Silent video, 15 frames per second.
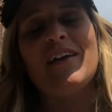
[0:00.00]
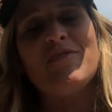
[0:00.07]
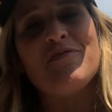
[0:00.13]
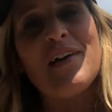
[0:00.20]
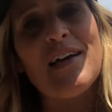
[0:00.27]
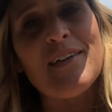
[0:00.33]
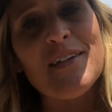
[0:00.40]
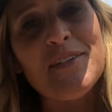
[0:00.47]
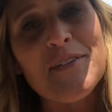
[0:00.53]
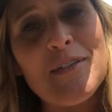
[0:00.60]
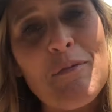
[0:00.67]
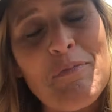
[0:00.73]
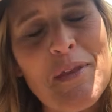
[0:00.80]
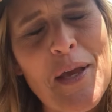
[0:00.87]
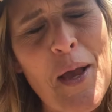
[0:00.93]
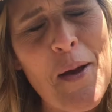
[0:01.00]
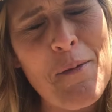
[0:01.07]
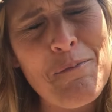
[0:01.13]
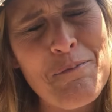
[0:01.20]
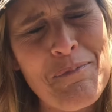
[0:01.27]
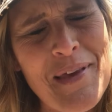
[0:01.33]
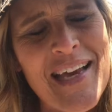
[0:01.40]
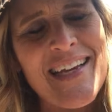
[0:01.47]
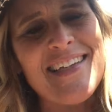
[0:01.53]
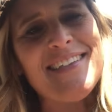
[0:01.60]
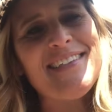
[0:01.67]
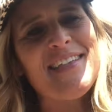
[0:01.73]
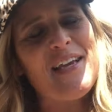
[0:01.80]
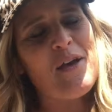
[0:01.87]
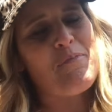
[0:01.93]
I found out something
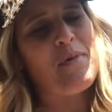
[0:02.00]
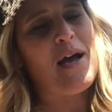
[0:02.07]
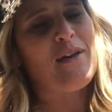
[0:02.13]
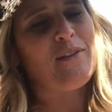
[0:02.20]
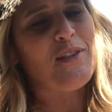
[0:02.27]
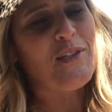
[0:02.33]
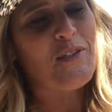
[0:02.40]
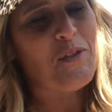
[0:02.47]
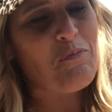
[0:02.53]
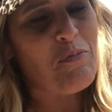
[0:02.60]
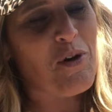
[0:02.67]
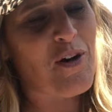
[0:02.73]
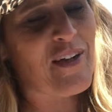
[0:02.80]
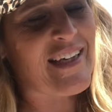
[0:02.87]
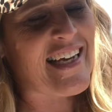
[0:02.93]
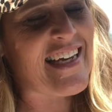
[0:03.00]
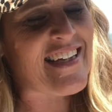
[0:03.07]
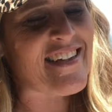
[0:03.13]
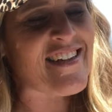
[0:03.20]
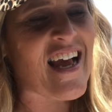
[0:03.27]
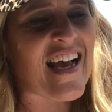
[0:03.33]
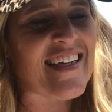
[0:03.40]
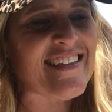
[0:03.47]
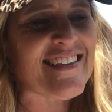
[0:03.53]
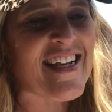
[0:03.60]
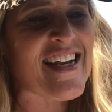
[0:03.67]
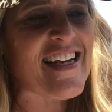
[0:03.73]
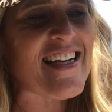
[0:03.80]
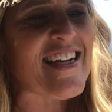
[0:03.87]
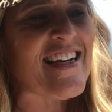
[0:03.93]
amazing about this book. In
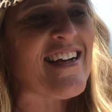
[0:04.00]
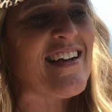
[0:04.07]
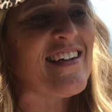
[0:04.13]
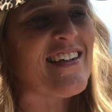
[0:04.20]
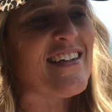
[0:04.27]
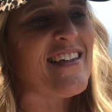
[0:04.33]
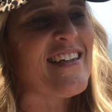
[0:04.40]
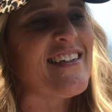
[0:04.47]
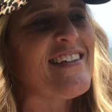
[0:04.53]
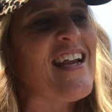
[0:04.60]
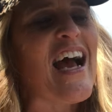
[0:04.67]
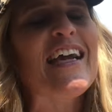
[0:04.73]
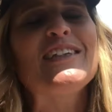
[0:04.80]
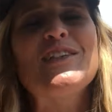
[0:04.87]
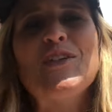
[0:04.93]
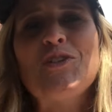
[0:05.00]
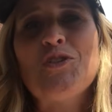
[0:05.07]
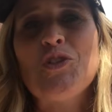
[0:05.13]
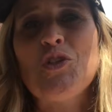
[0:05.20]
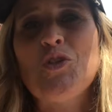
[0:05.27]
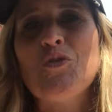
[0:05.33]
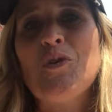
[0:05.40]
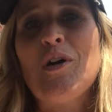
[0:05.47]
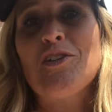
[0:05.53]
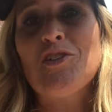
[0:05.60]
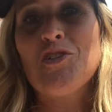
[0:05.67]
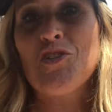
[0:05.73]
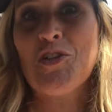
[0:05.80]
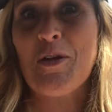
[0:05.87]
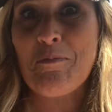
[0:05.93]
1992, a
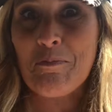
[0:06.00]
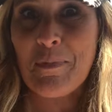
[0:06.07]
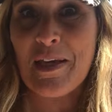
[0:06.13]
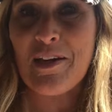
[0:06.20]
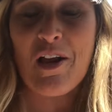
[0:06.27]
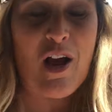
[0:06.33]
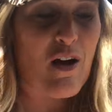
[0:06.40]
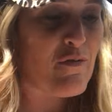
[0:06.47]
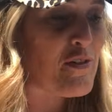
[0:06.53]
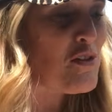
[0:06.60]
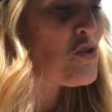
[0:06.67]
shipment of